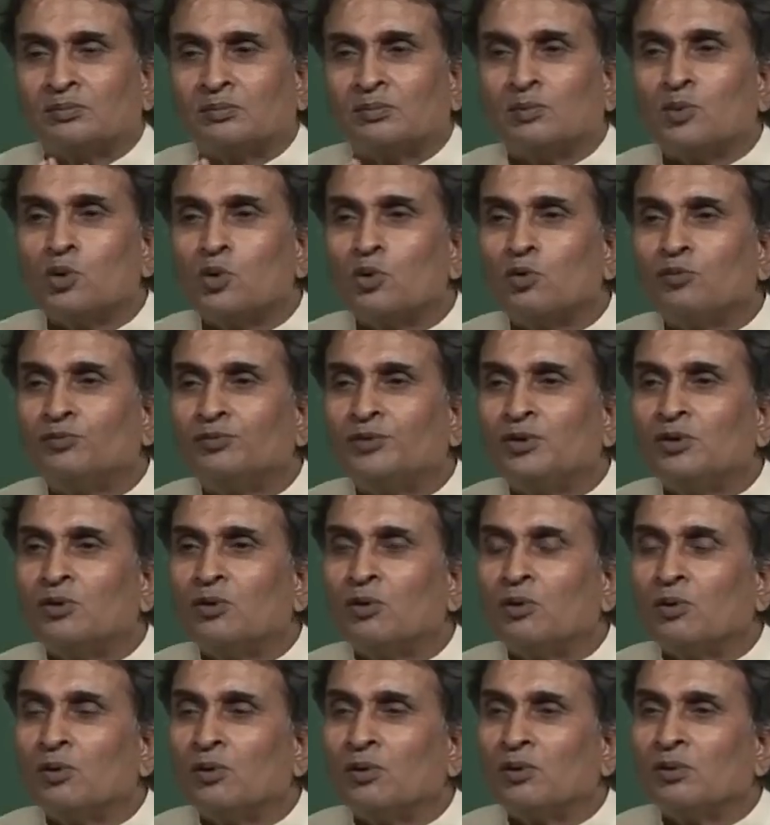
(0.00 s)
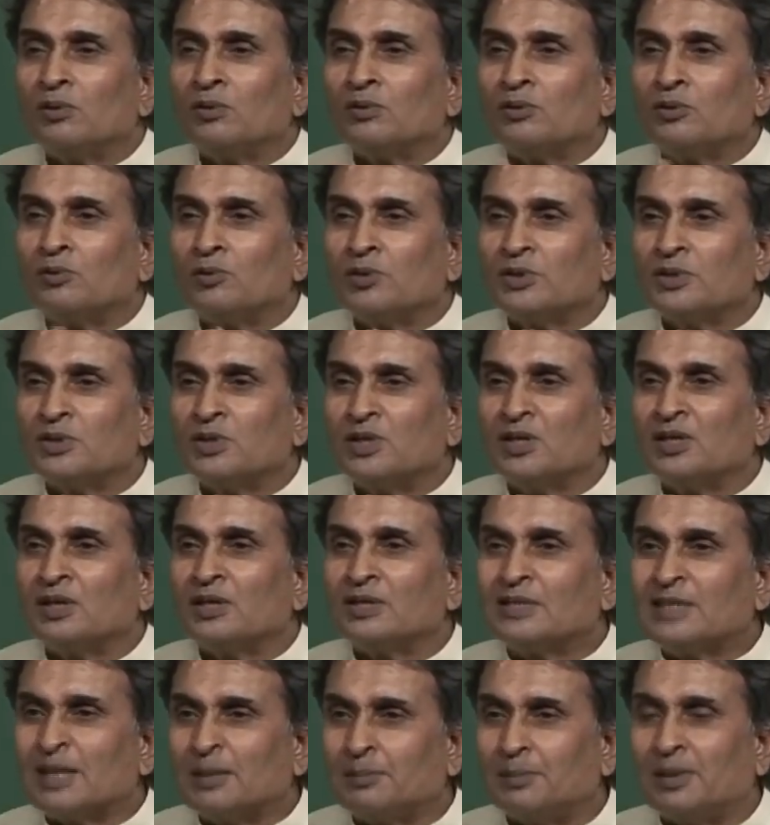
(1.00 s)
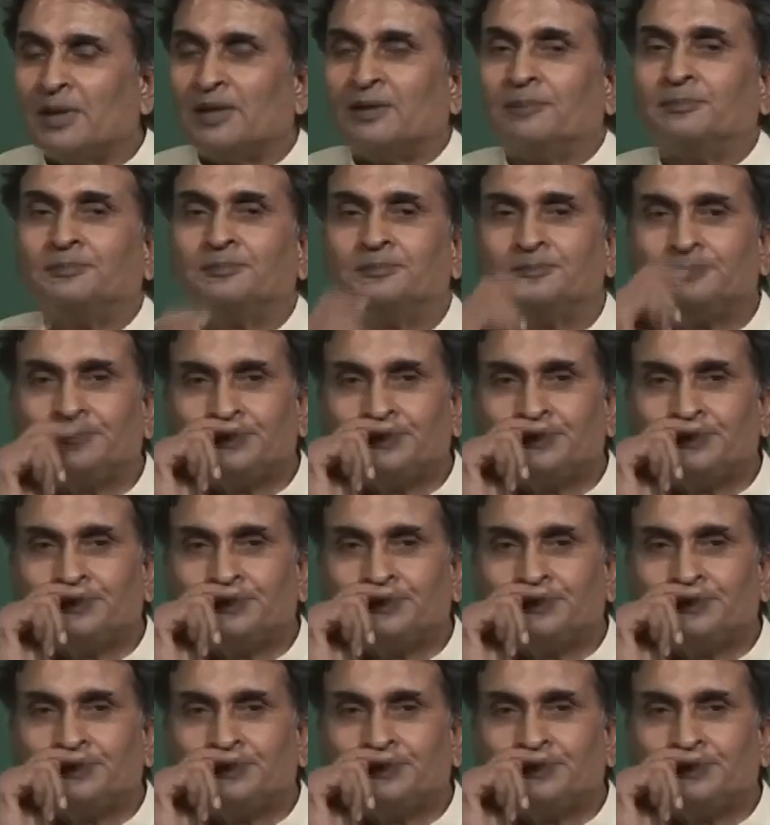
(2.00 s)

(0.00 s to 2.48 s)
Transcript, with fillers: move the whole twisting assembly